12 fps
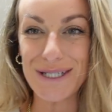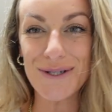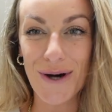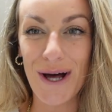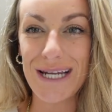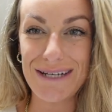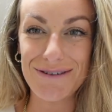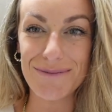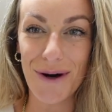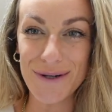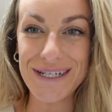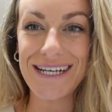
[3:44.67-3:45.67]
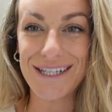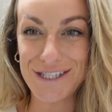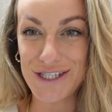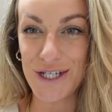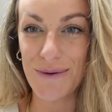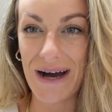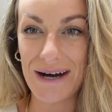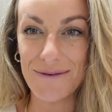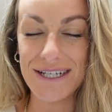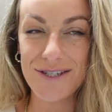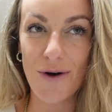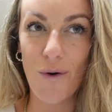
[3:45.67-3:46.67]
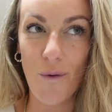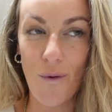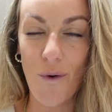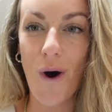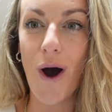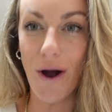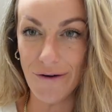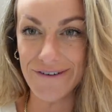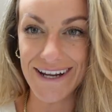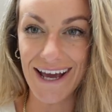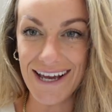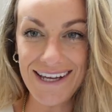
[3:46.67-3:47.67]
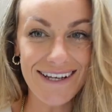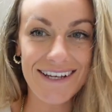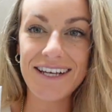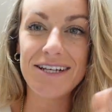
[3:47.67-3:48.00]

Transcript: You've got to leave them on either two hours or overnight.